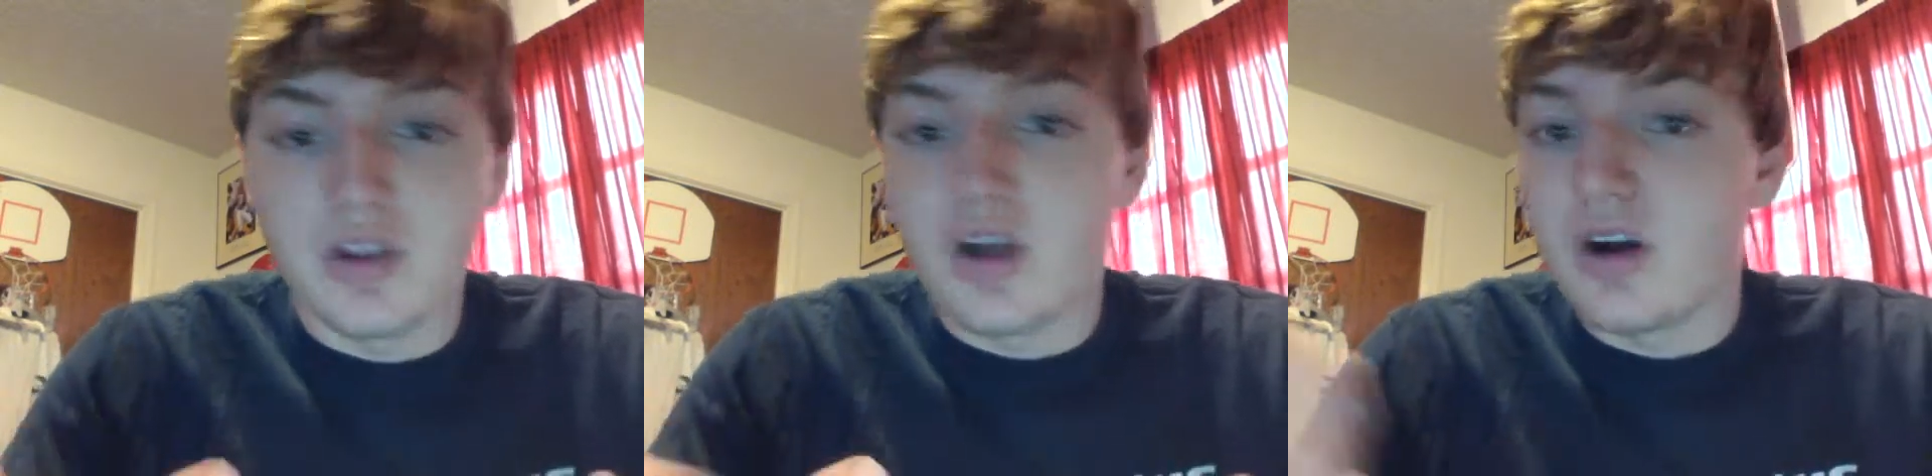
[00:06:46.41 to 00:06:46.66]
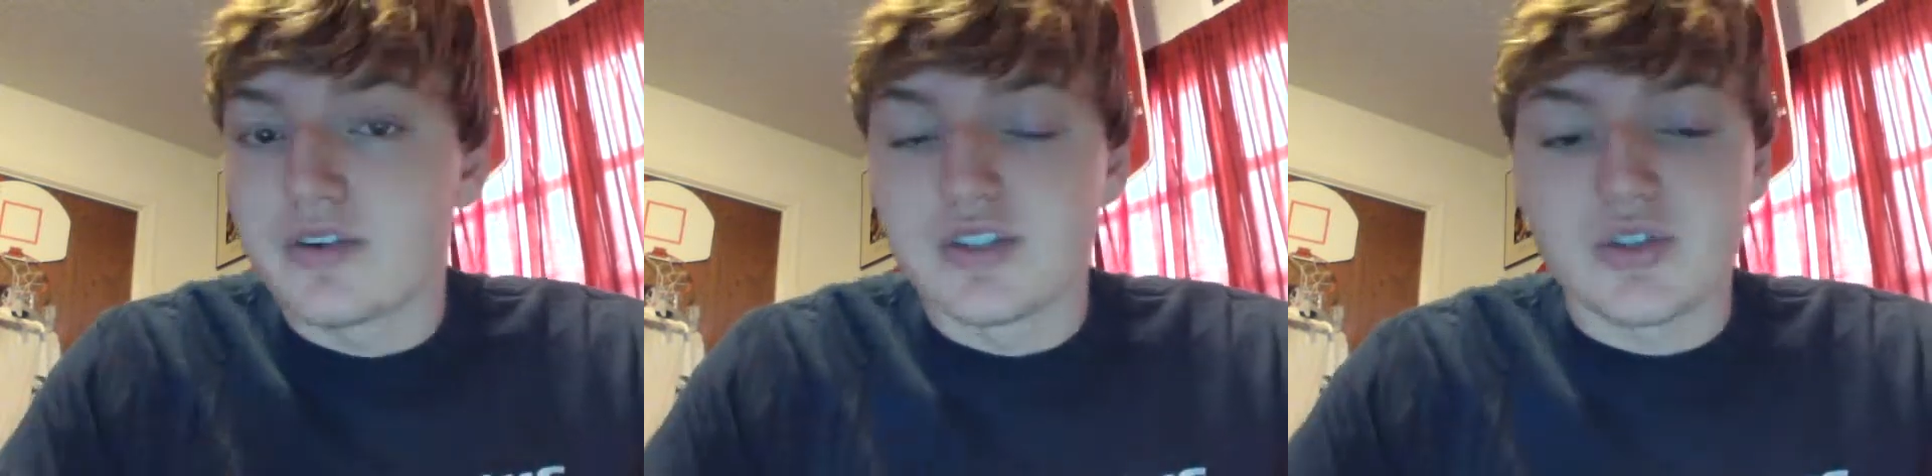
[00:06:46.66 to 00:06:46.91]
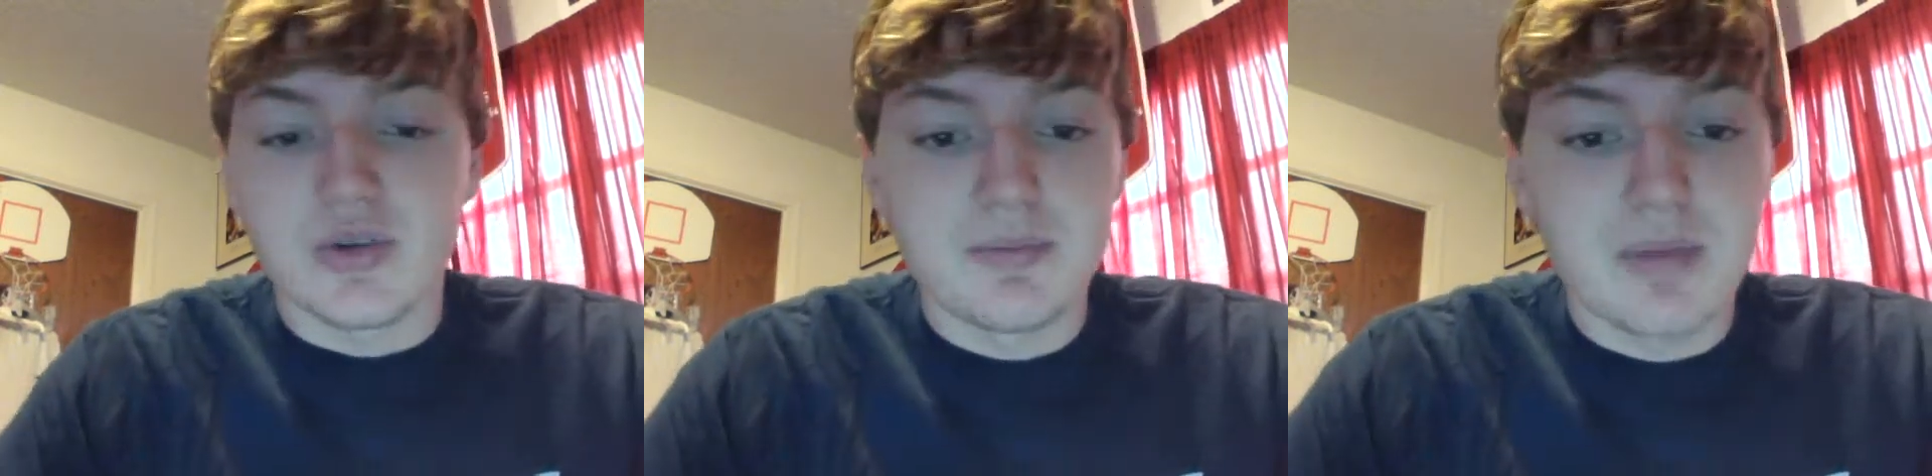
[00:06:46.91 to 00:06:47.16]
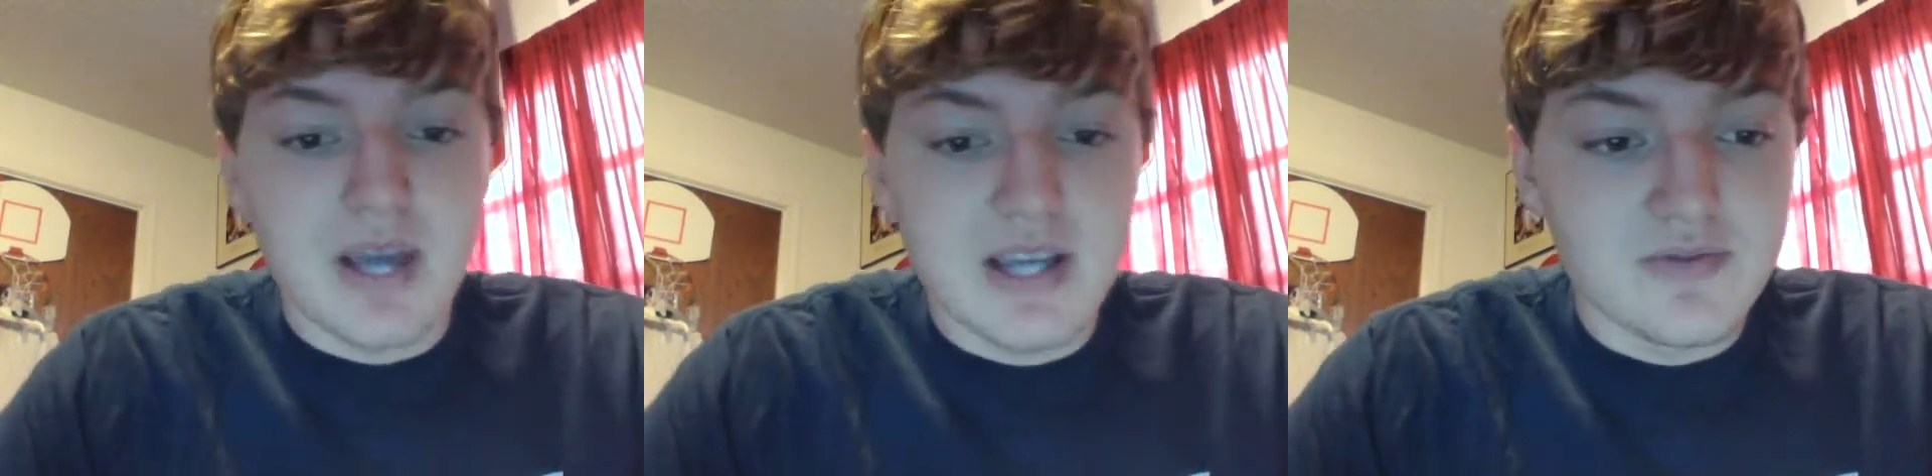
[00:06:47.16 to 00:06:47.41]
the long
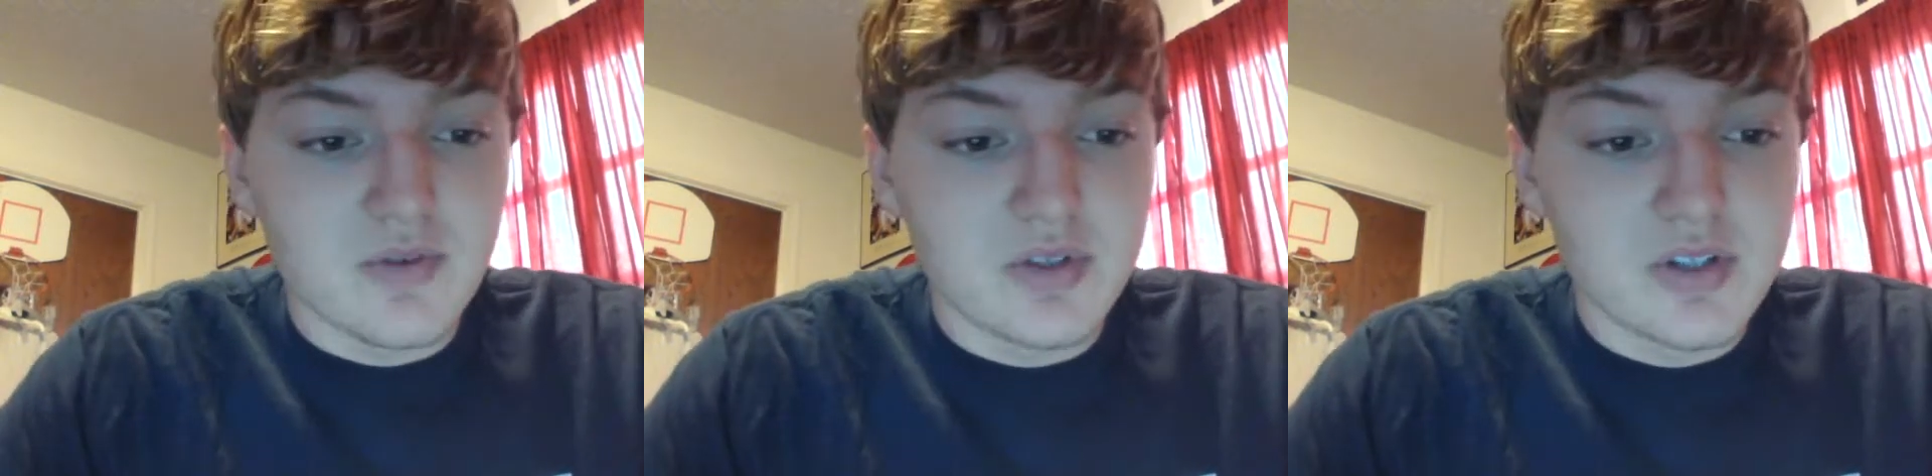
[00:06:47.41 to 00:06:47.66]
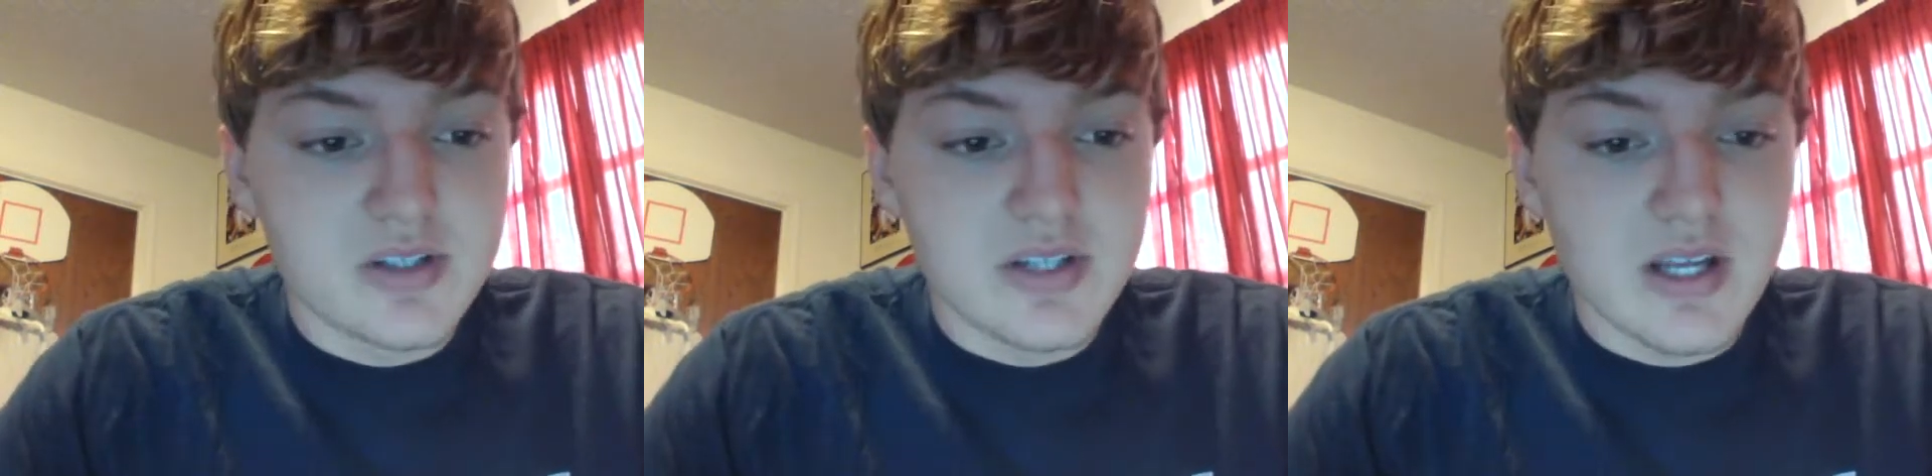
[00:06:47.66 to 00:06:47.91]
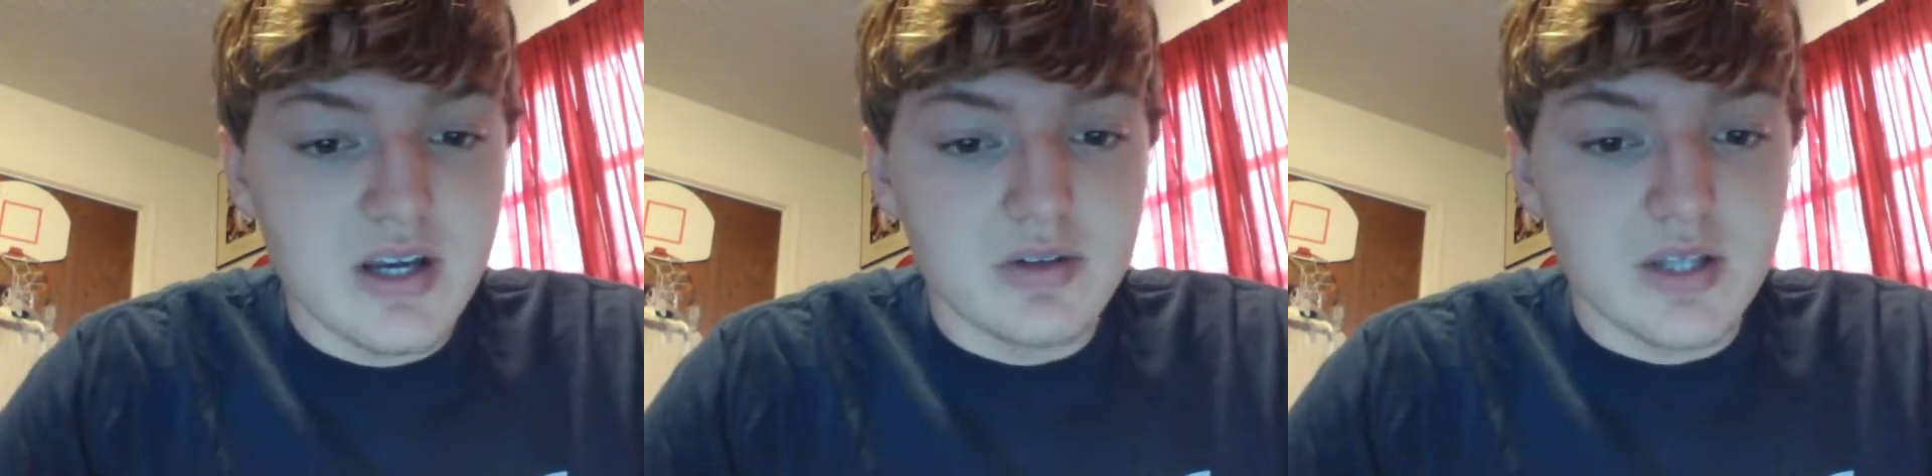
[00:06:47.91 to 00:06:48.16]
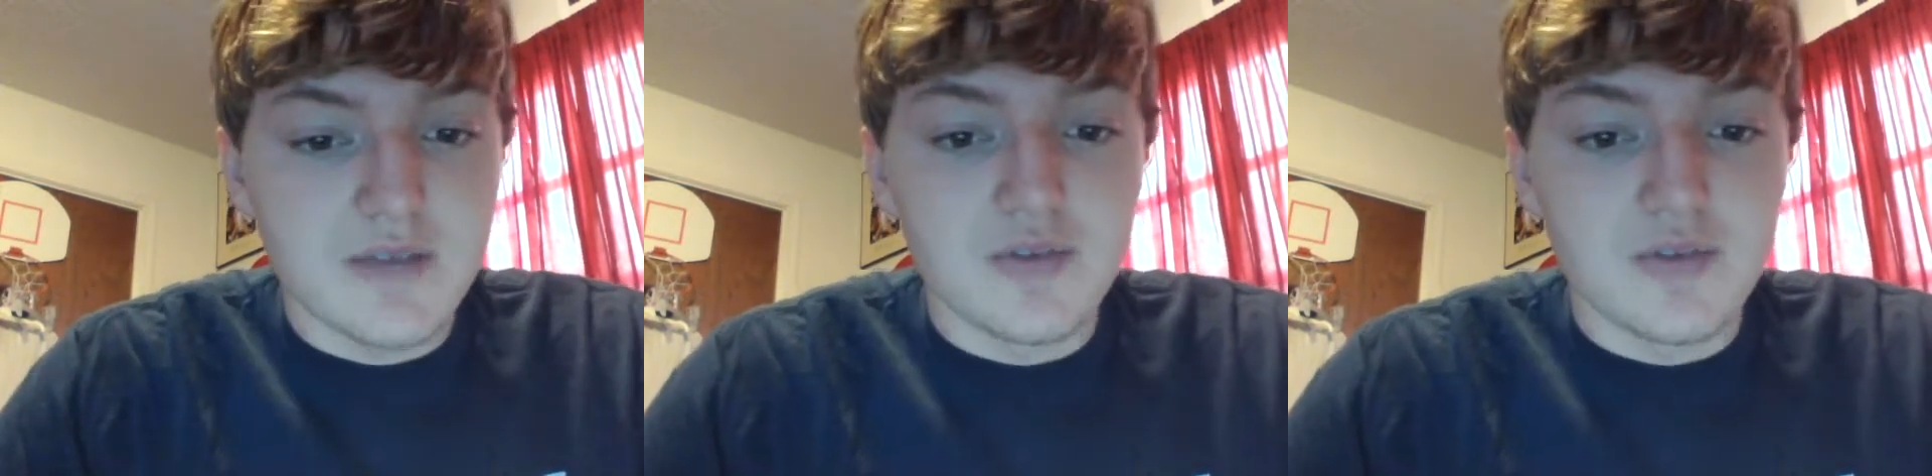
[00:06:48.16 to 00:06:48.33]
screen pass for a touchdown.